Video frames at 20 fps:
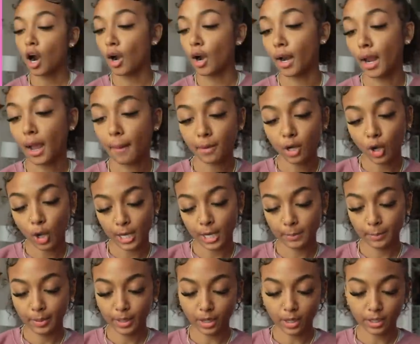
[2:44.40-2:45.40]
All right, I'm gonna go ahead
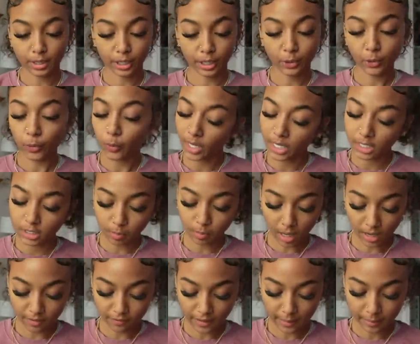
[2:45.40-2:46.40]
and put on a quick
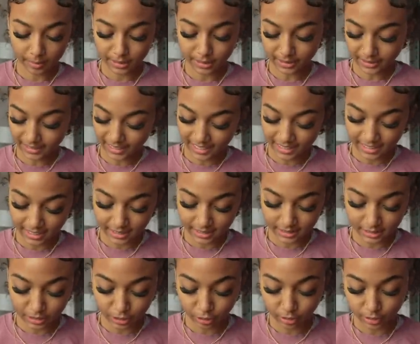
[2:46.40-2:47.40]
Spotify
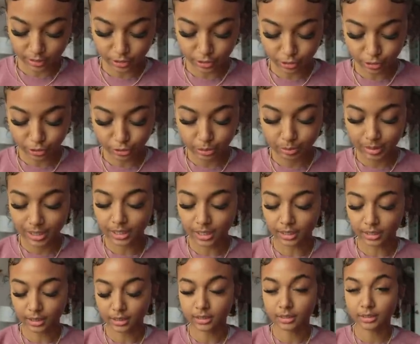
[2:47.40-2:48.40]
playlist to listen to,
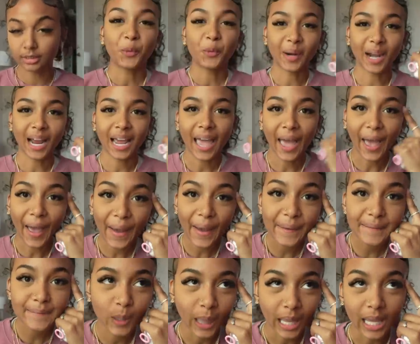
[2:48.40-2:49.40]
because when I
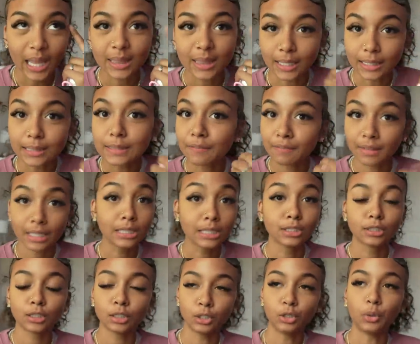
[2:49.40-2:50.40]
have like a list of
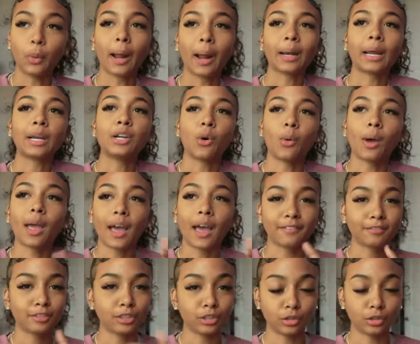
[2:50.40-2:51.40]
things to do and I know I
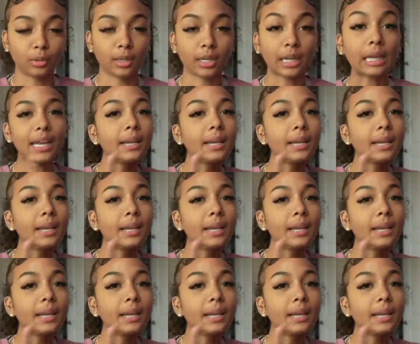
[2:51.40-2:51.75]
have to do it,